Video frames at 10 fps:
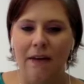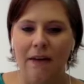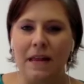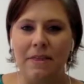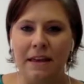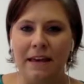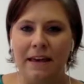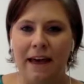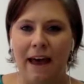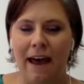mean, I
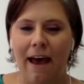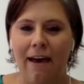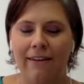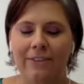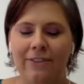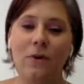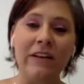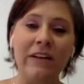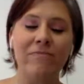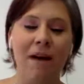think, so one
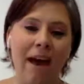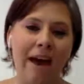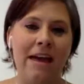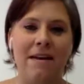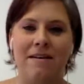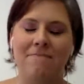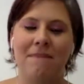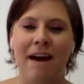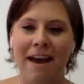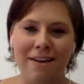of
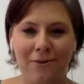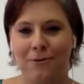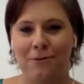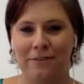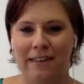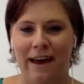my goals